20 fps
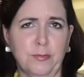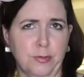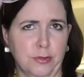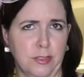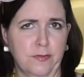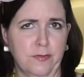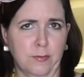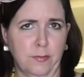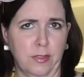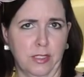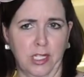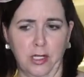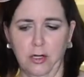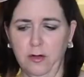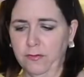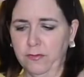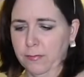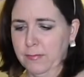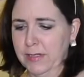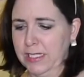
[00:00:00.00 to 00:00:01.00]
proof or below
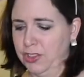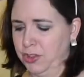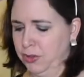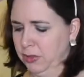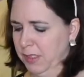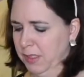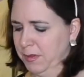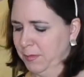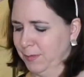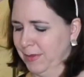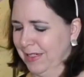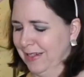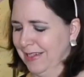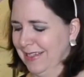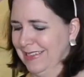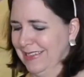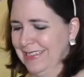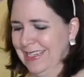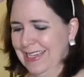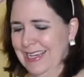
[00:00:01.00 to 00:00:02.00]
for mint juleps
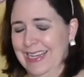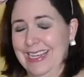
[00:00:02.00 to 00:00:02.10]
because